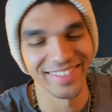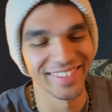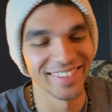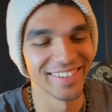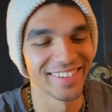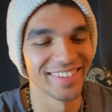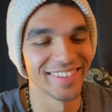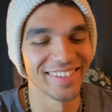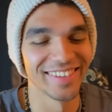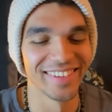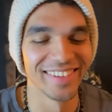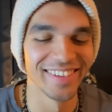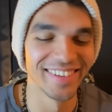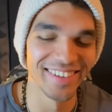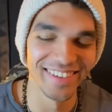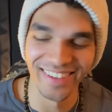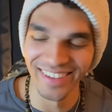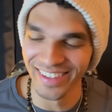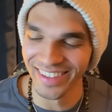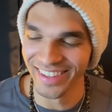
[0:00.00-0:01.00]

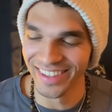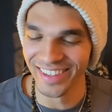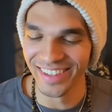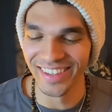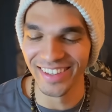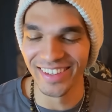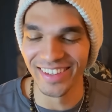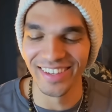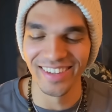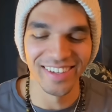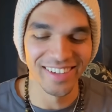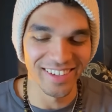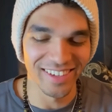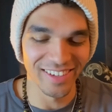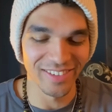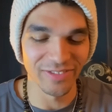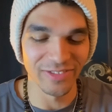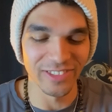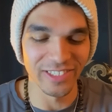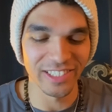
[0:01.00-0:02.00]

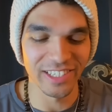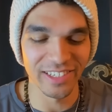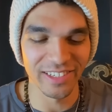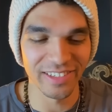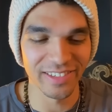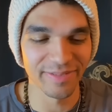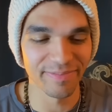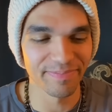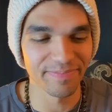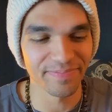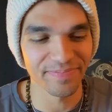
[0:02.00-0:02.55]
I'm just kidding.